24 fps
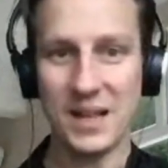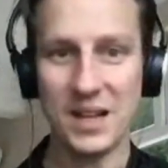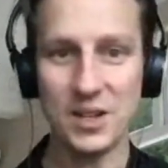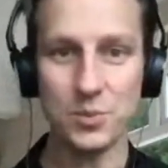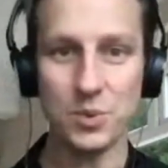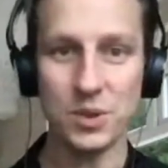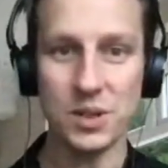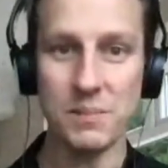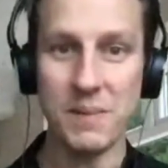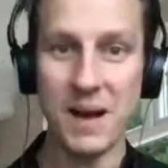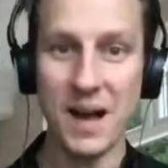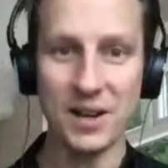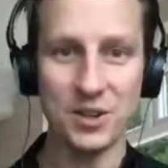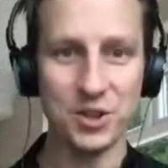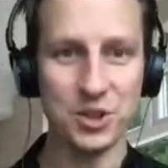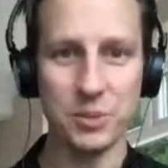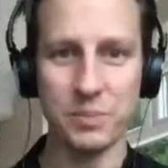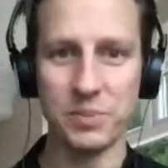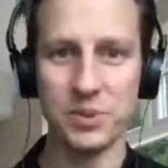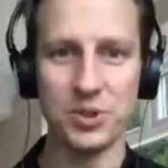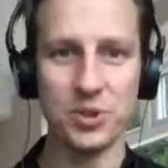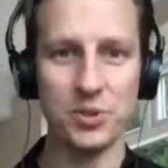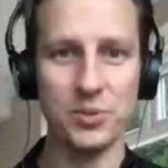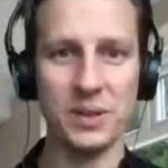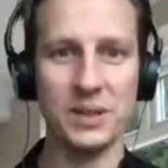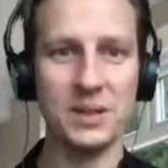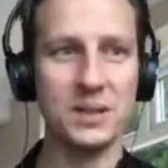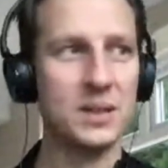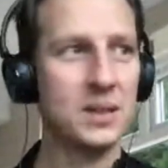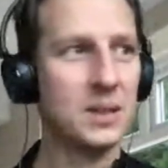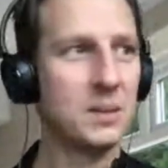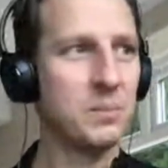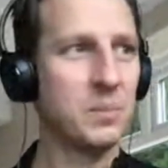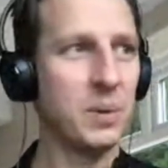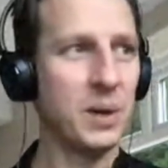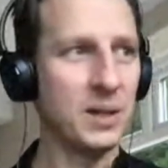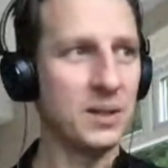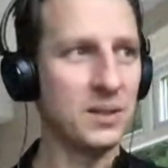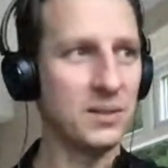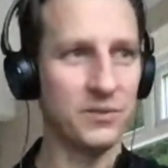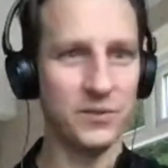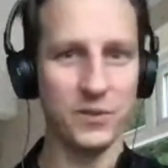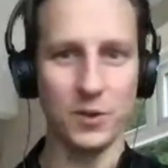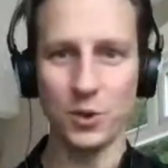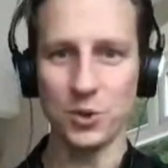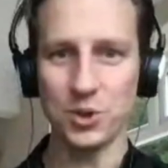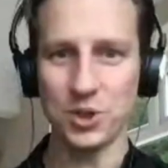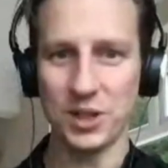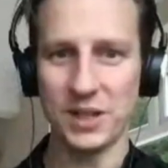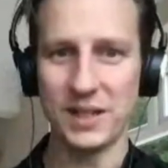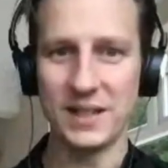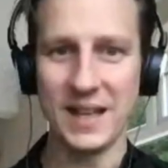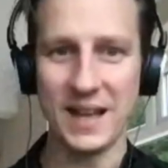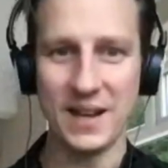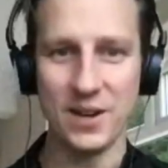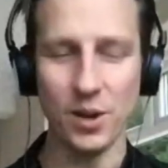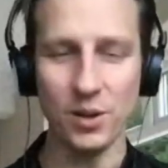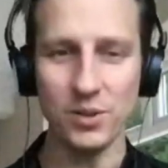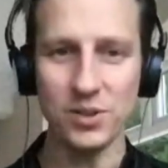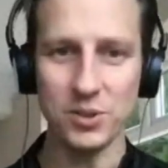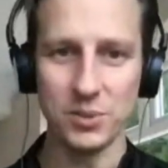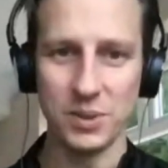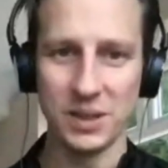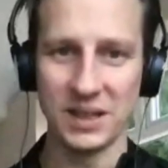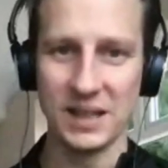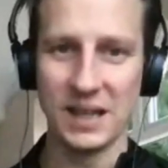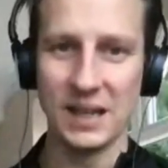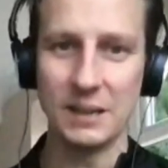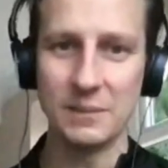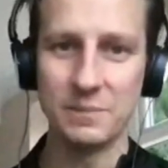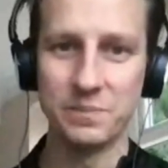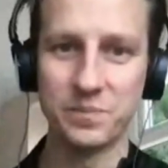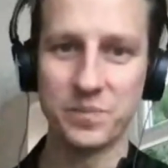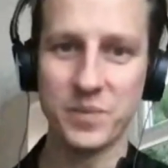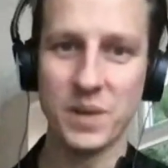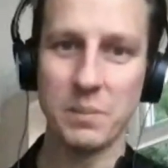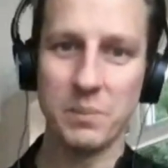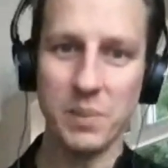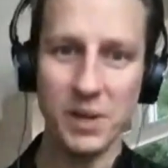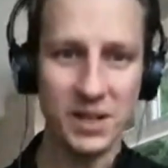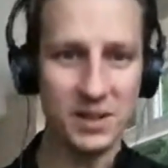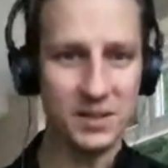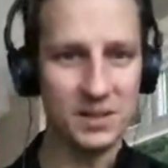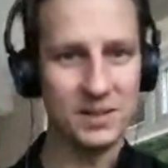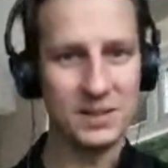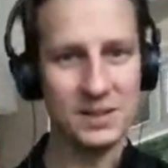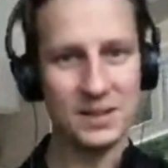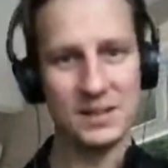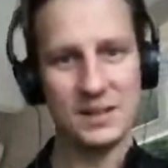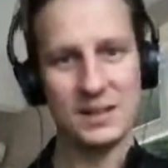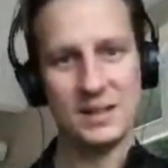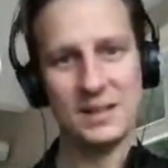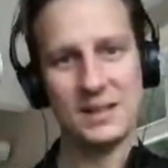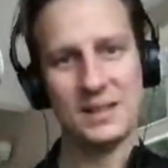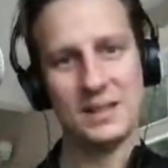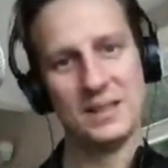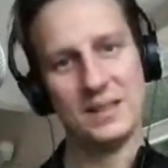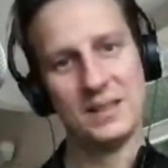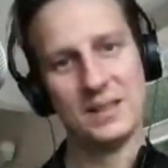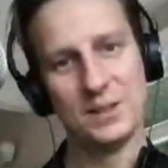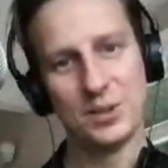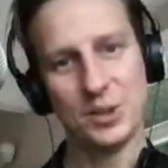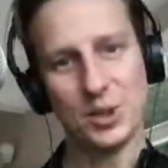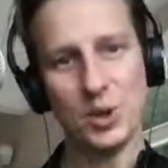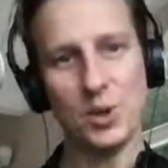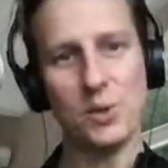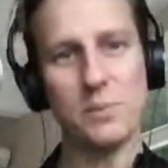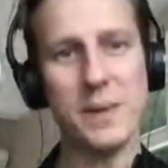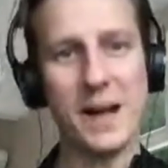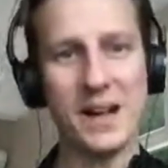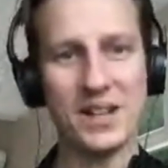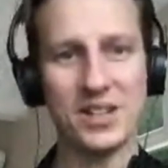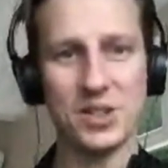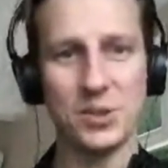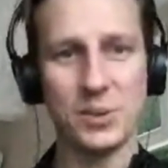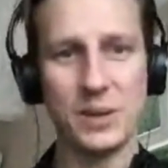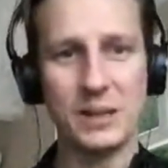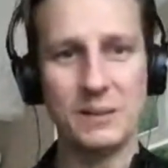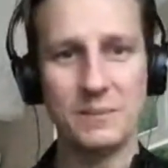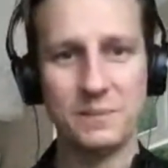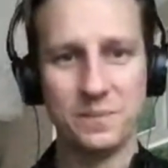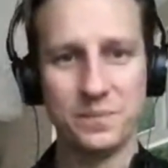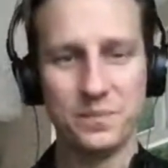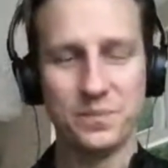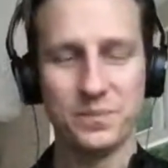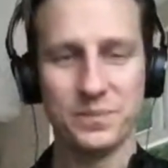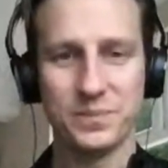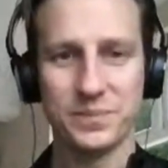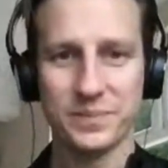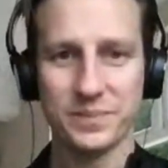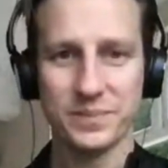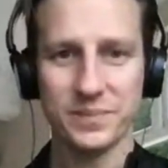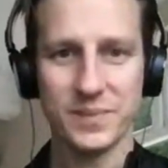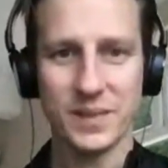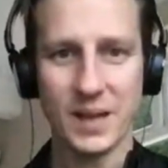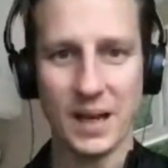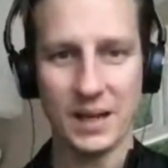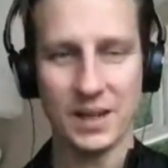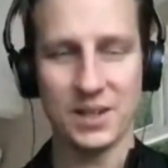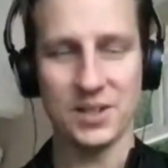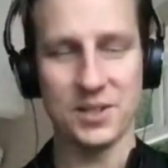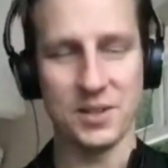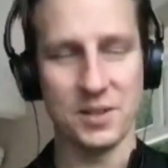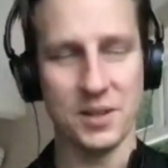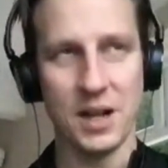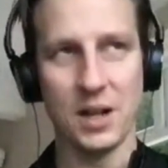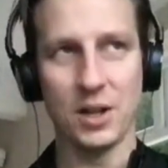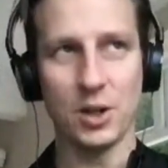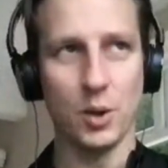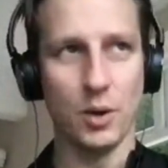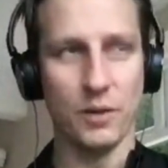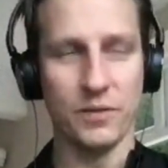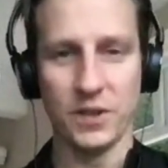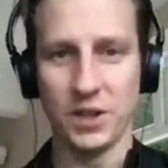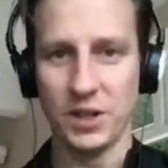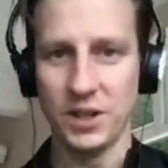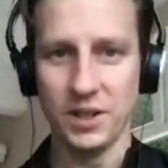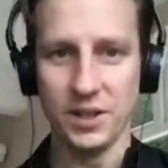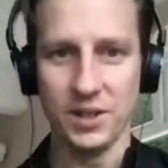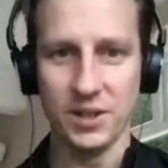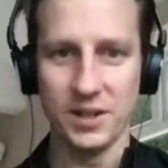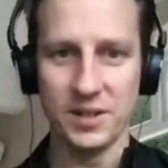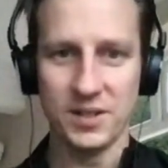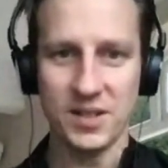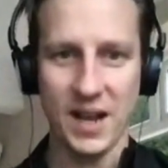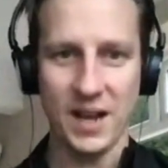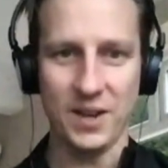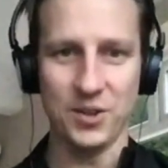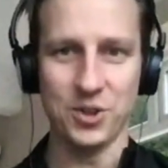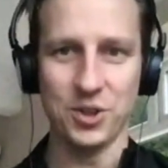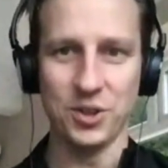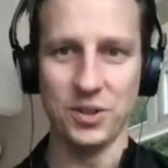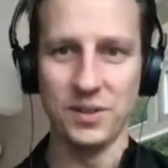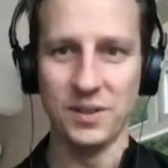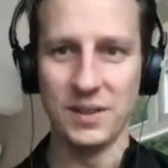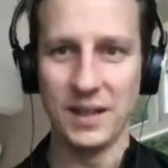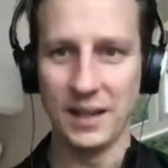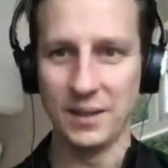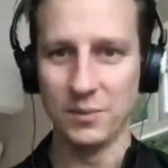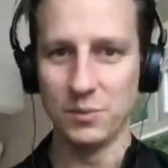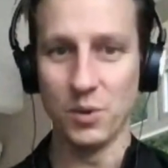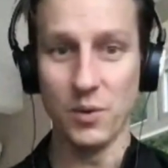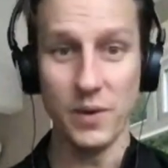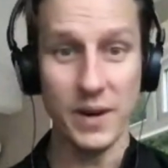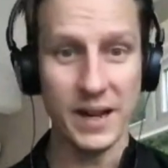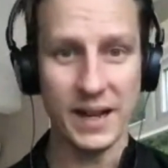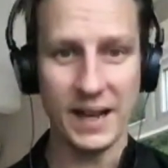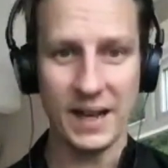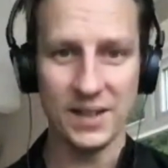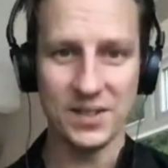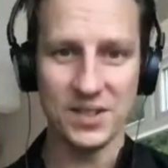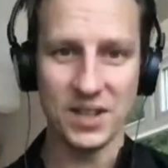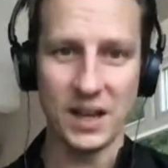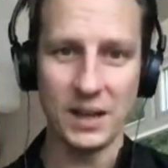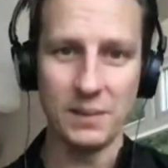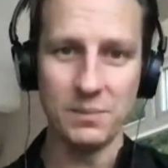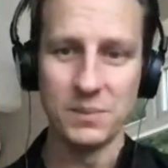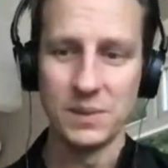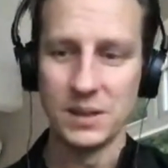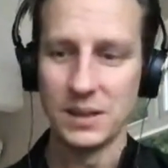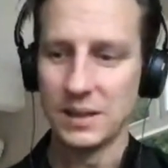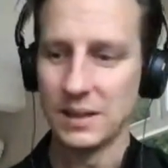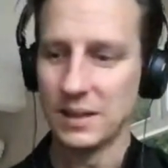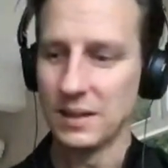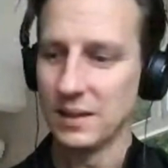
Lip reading: That's what the Marlins should be doing. But unfortunately, they're not doing that. But going back to it, because I'll go off on another tangent and we're running out of time.